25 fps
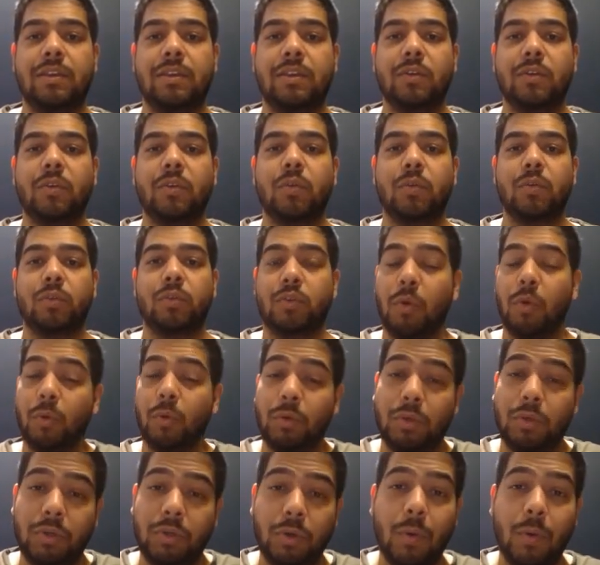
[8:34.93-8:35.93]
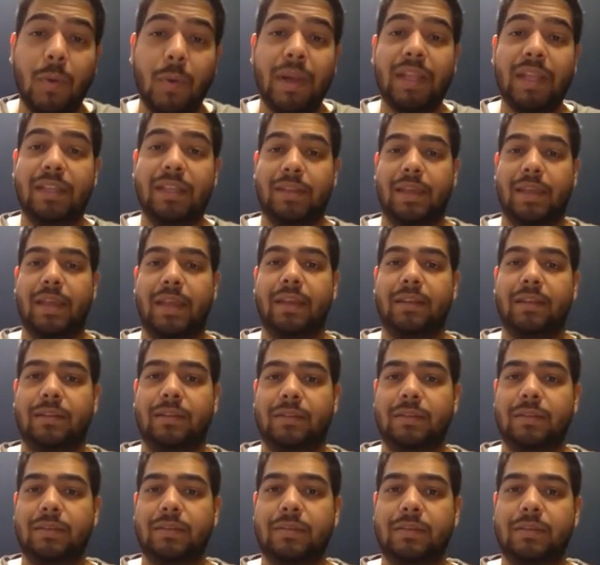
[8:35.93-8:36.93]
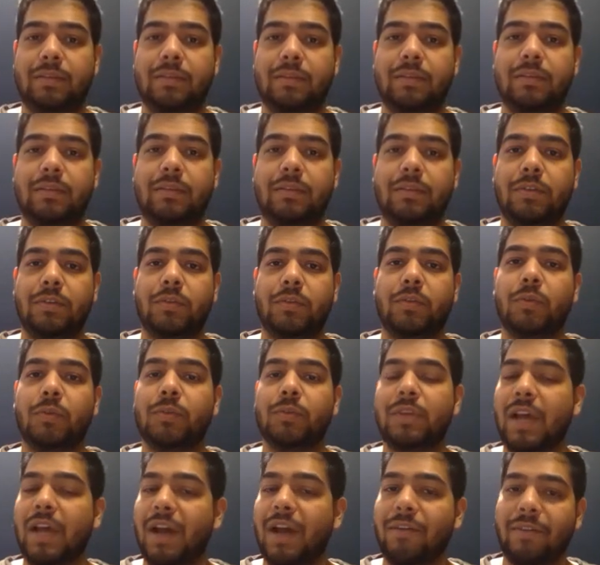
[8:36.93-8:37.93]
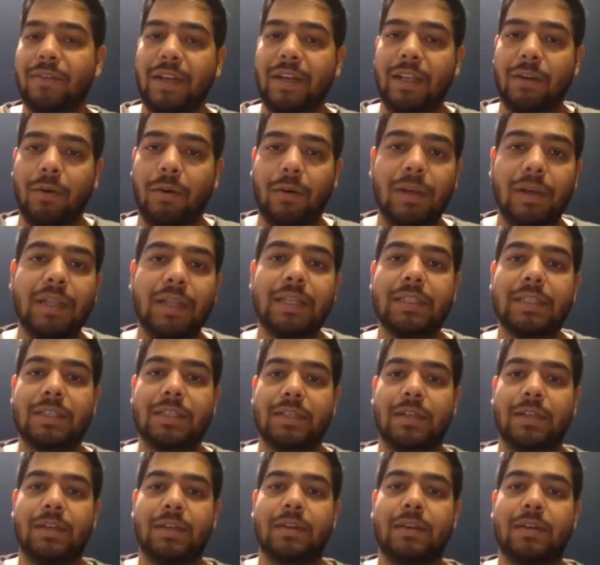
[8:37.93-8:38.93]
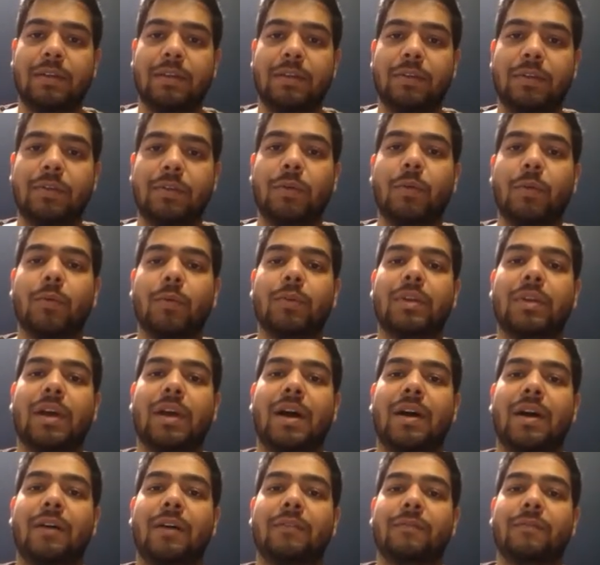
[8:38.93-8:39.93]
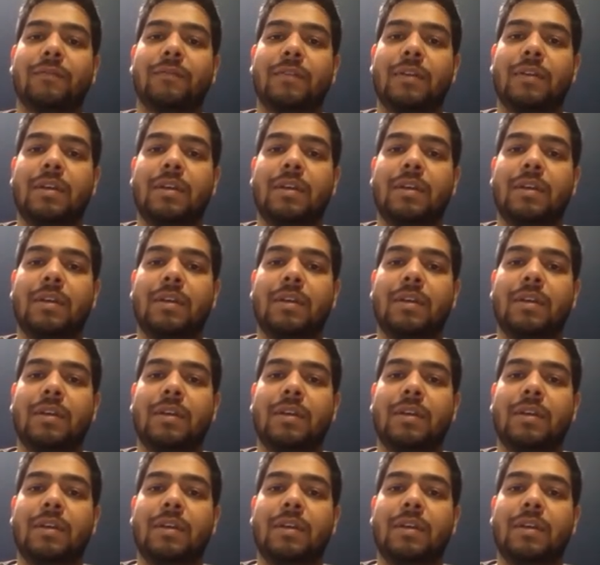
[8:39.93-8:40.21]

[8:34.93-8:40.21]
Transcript: you don't know anything, you don't have any knowledge, you don't have